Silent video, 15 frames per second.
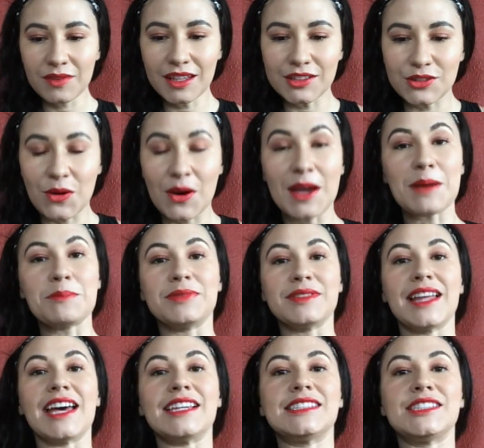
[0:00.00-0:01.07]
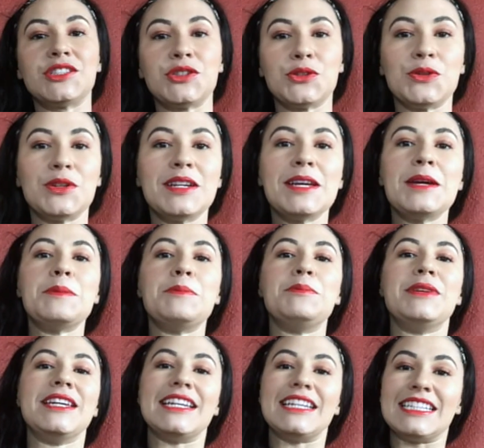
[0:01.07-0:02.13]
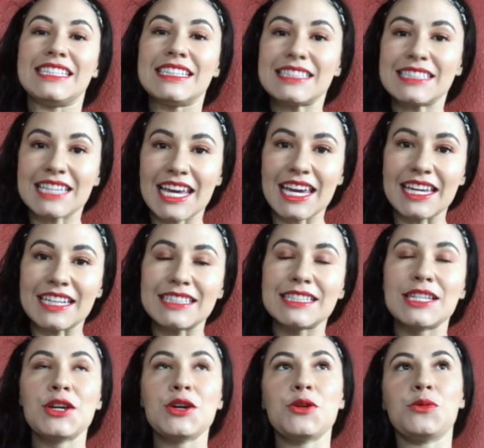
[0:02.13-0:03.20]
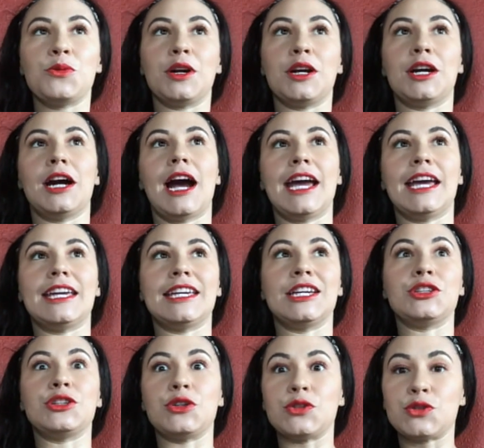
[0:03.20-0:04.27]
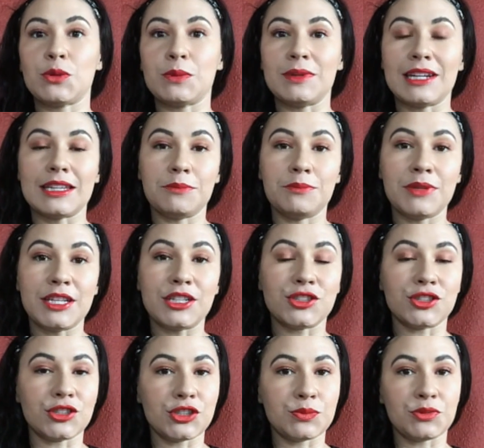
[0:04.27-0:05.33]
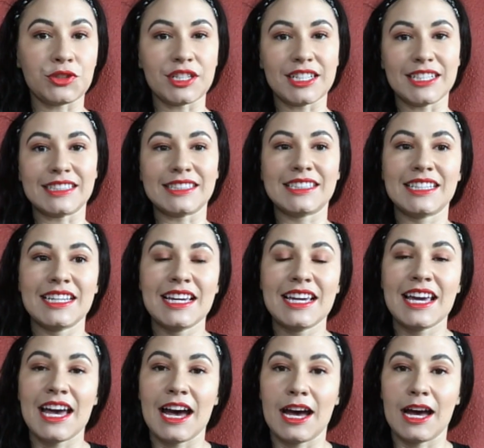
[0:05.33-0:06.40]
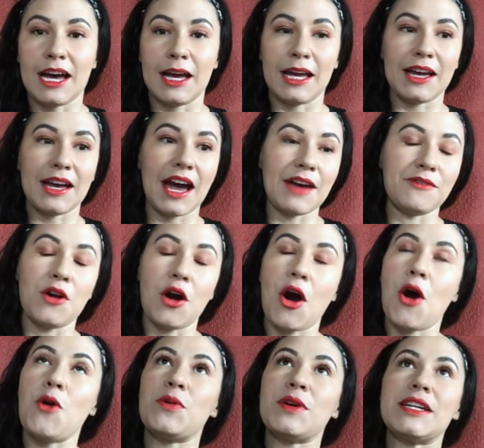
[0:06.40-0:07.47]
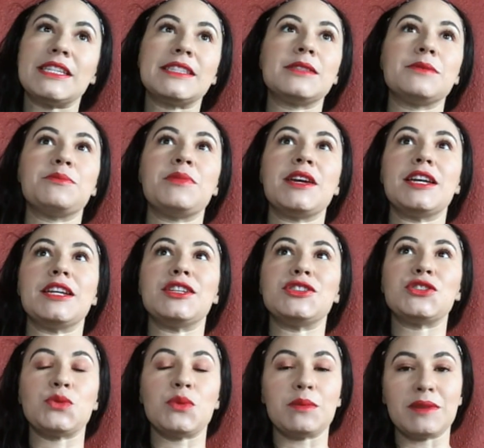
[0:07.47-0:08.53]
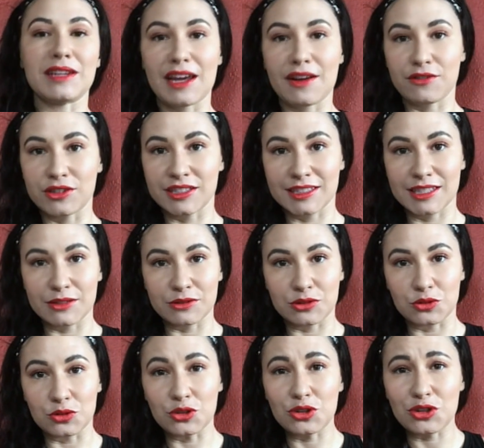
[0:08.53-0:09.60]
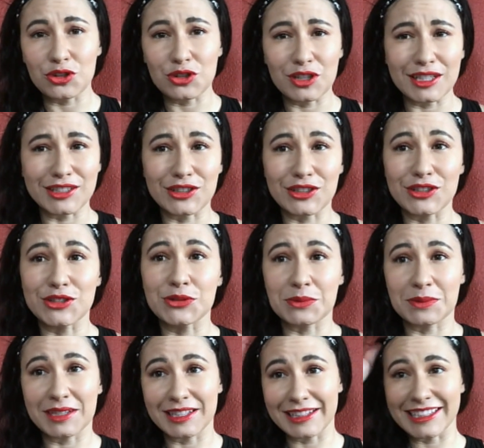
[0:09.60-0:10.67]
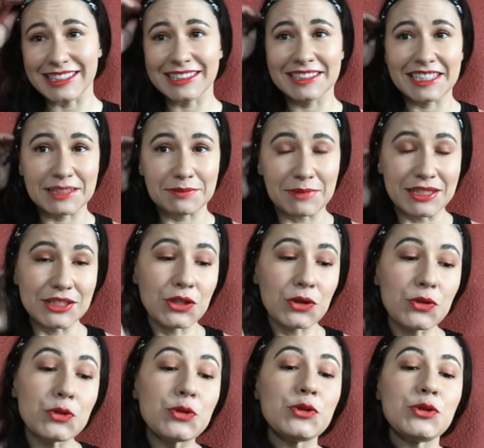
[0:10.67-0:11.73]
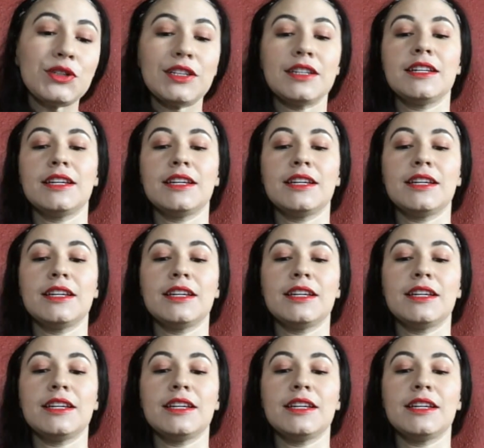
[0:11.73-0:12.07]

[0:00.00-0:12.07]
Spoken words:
so I am blessed to be in a state where I can go swimming at the beach in the springs. I've always been swimming ever since I was a little girl. I started swimming at like 6 months old.